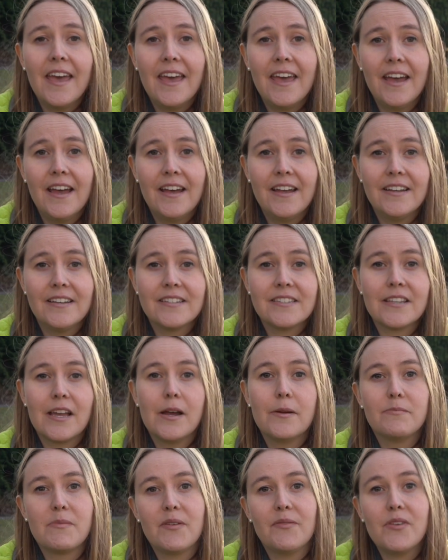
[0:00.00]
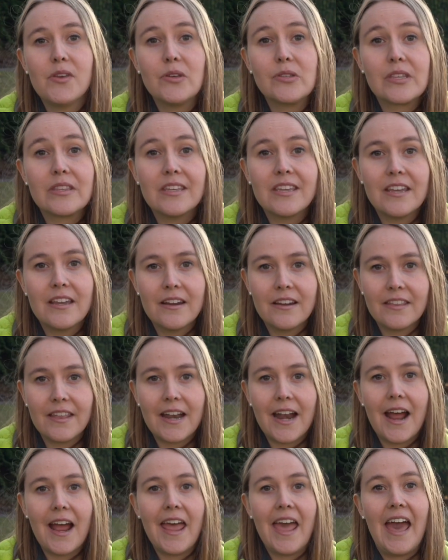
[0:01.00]
and some reviews of the gear
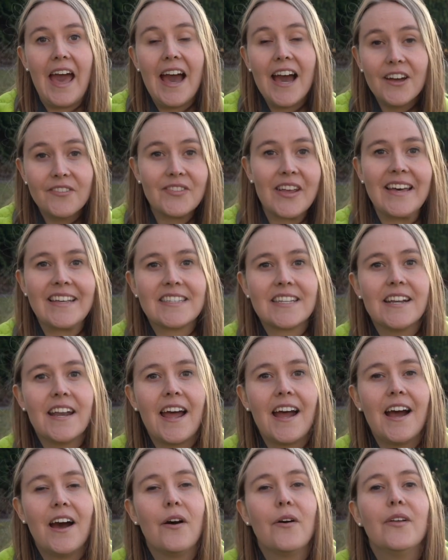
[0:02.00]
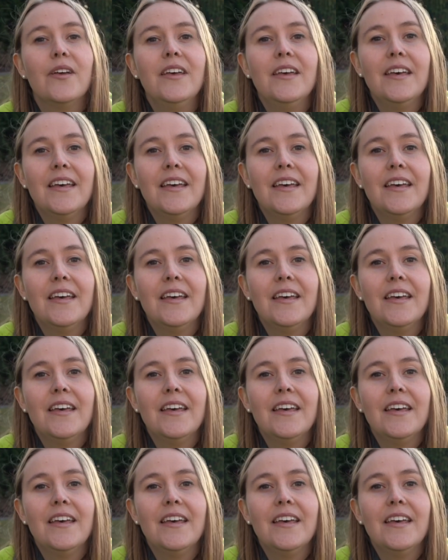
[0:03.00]
that I have tested out,